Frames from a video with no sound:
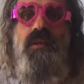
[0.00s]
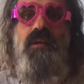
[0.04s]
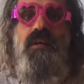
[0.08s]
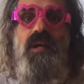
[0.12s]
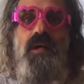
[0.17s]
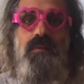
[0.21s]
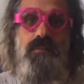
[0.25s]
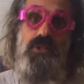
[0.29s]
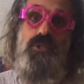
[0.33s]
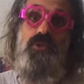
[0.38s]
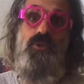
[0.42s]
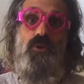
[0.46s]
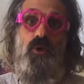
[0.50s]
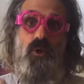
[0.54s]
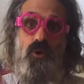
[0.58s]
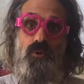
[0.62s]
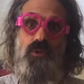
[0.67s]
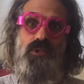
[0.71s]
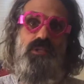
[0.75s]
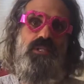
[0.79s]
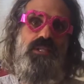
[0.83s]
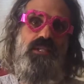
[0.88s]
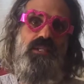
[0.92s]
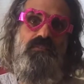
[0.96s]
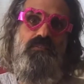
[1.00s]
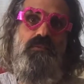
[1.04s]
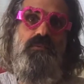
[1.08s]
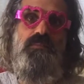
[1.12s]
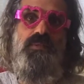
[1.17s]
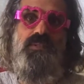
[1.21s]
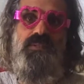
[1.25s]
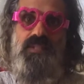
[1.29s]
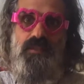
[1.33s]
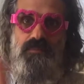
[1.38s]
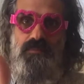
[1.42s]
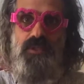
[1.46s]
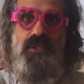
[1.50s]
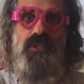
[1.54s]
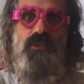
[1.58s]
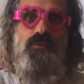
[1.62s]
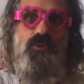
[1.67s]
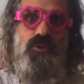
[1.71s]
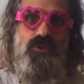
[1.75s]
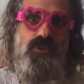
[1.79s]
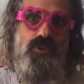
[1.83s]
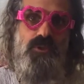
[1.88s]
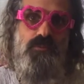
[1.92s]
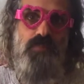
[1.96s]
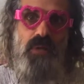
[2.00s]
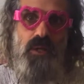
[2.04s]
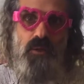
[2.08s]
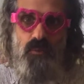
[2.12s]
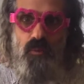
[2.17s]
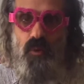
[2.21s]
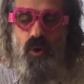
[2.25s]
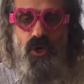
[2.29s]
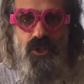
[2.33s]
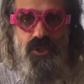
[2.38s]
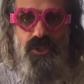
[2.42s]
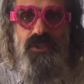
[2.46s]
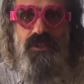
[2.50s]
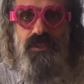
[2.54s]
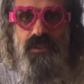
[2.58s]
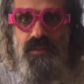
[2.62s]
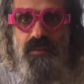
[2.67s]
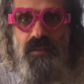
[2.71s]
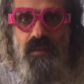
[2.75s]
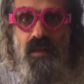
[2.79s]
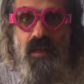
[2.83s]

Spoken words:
I mean, you're already giving me something in return by watching it.